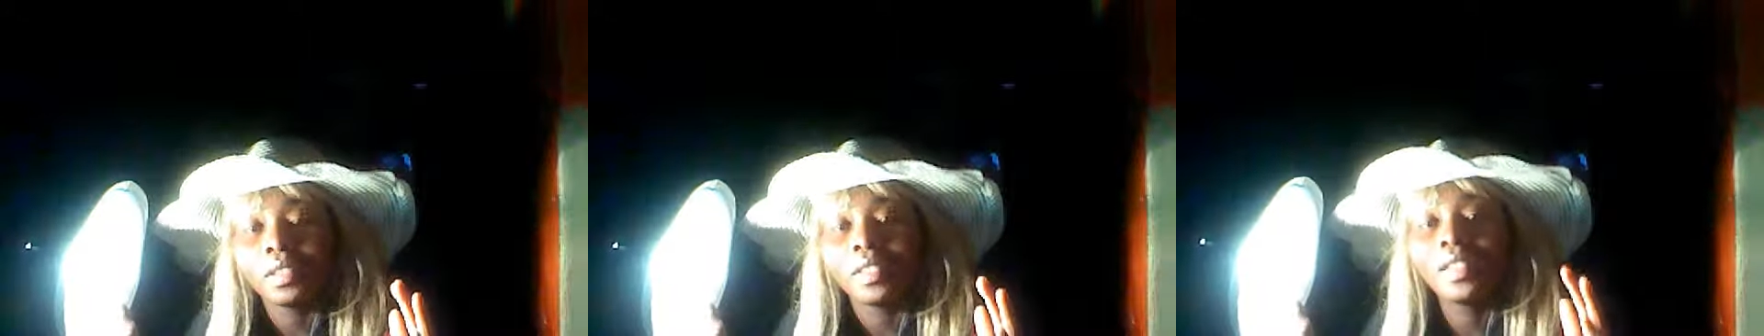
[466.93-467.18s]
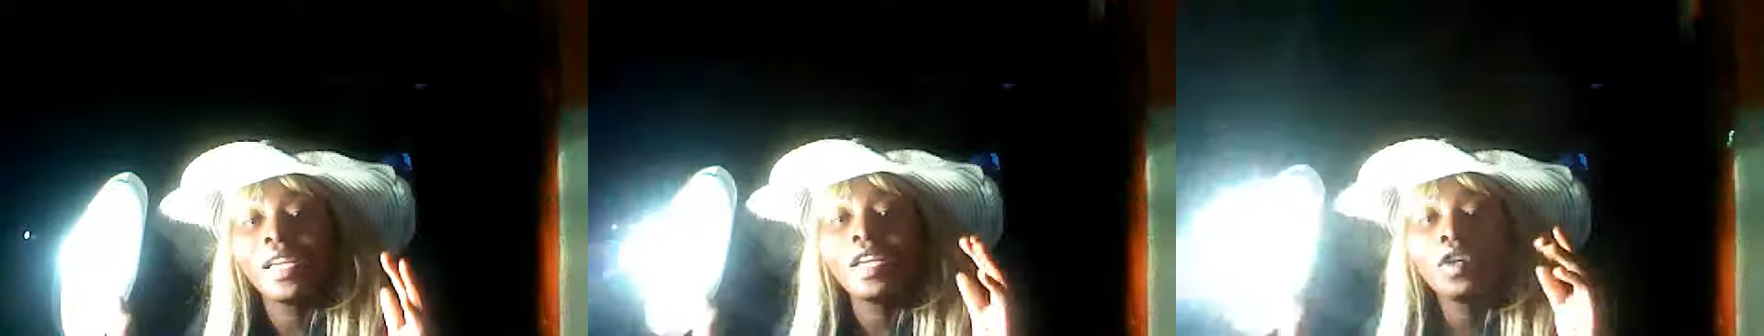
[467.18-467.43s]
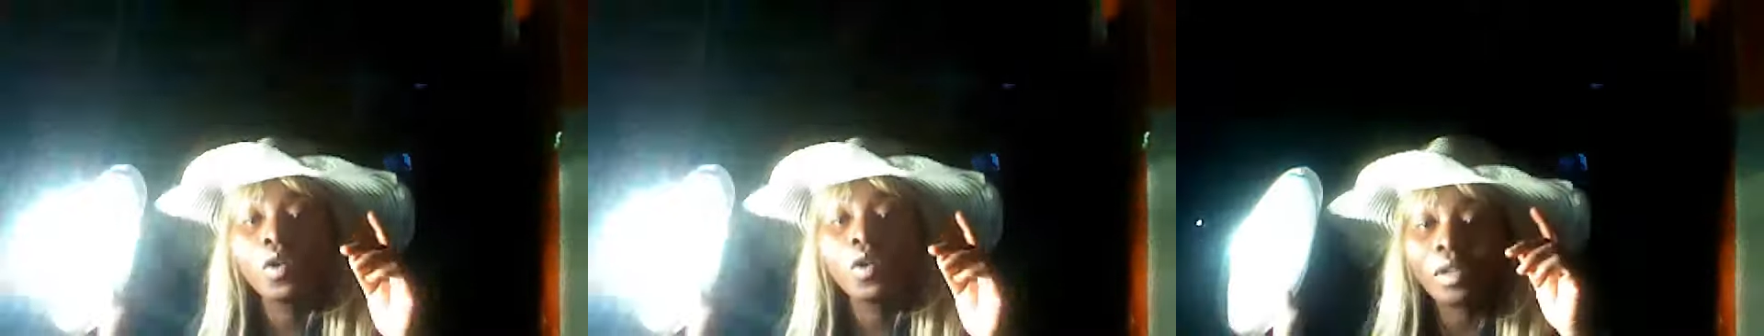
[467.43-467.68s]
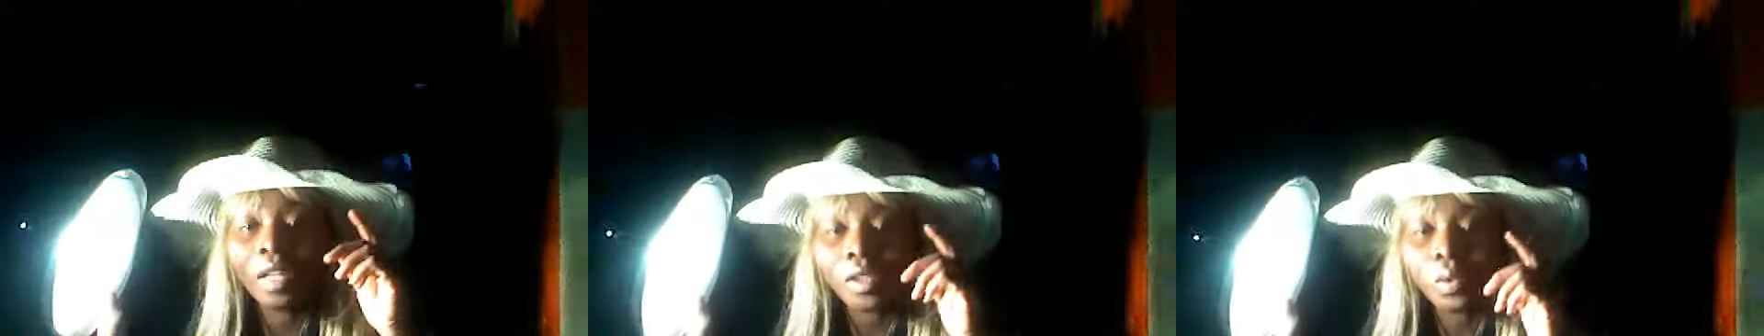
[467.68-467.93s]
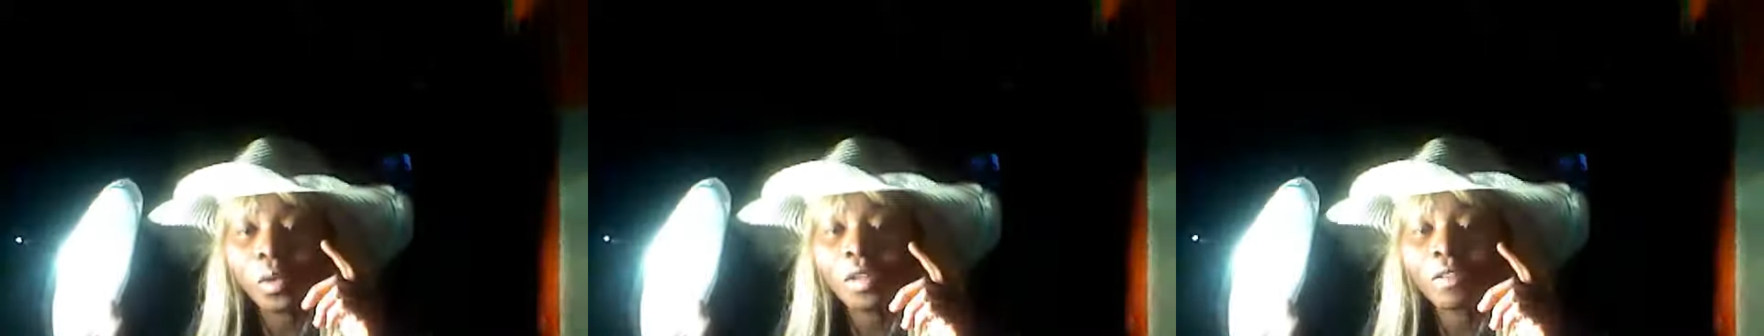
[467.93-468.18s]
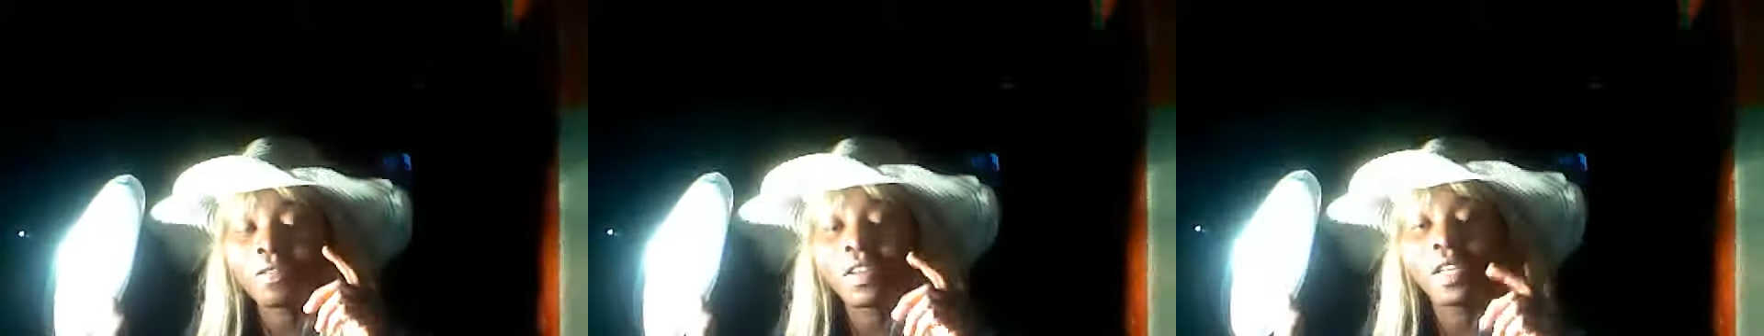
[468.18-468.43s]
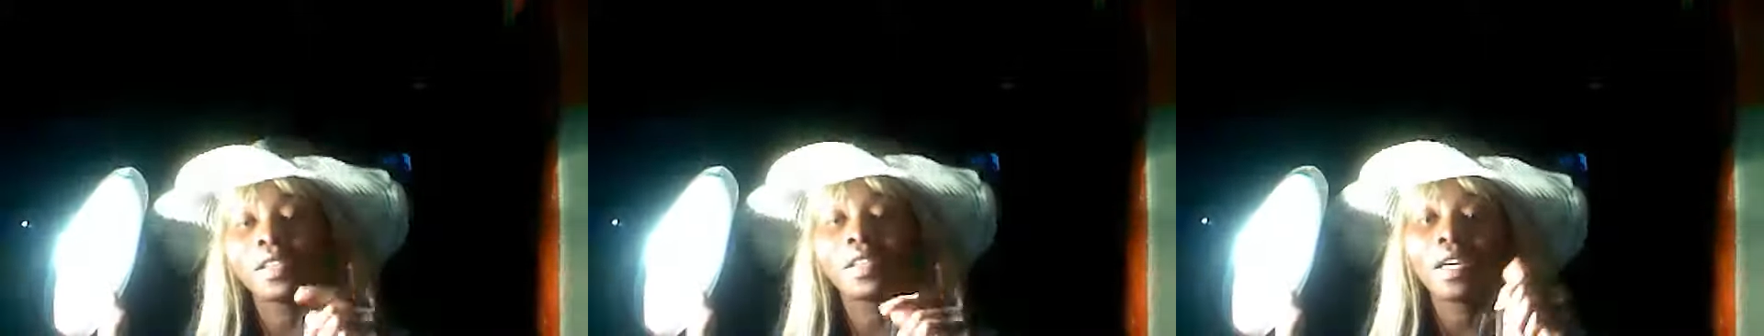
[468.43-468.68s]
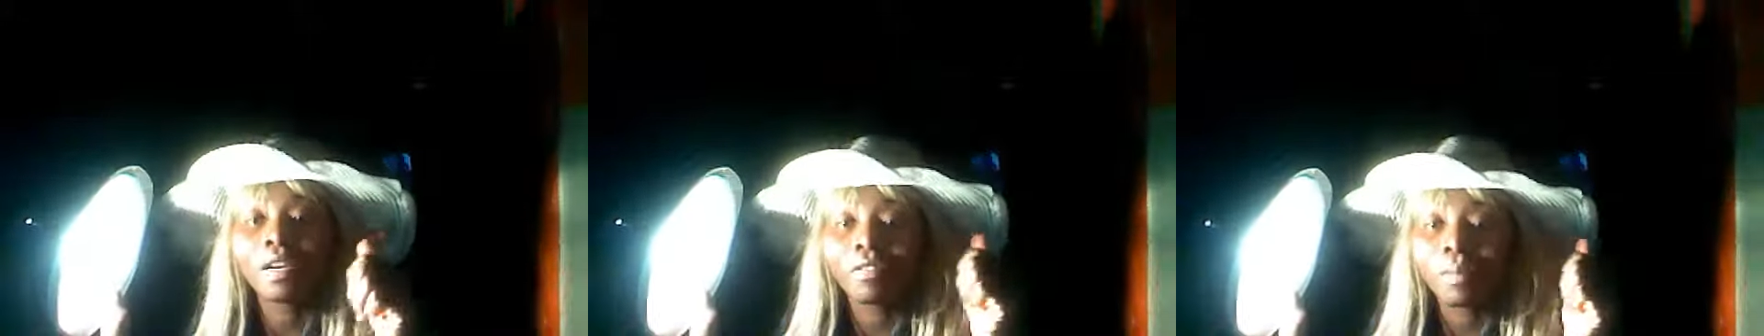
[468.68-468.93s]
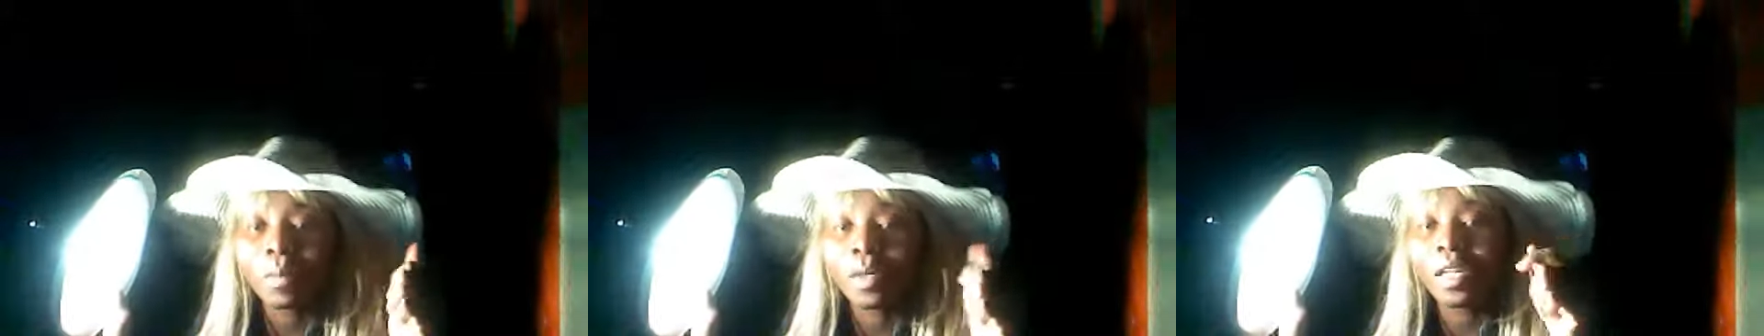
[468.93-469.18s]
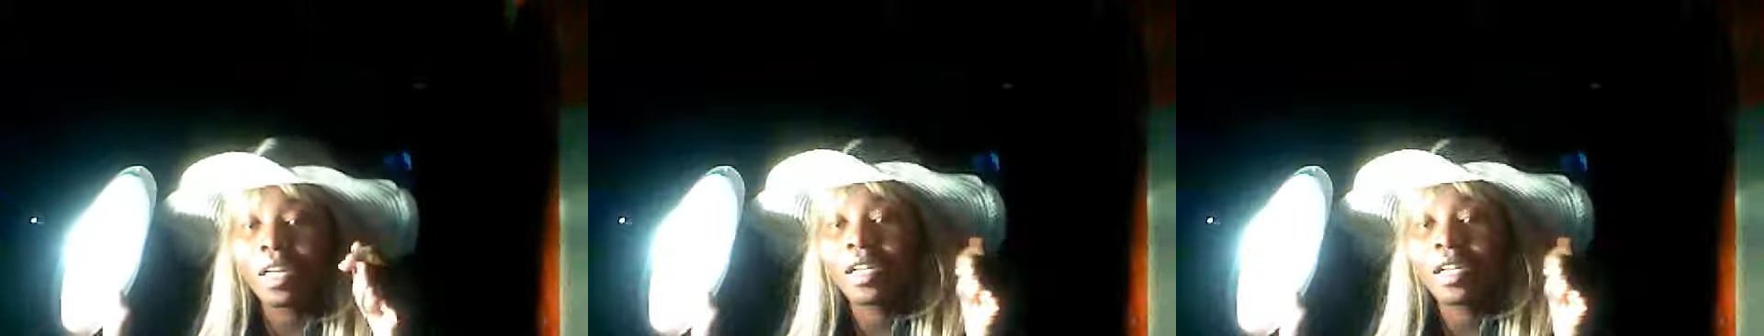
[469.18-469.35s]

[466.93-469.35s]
They know that one face have a mother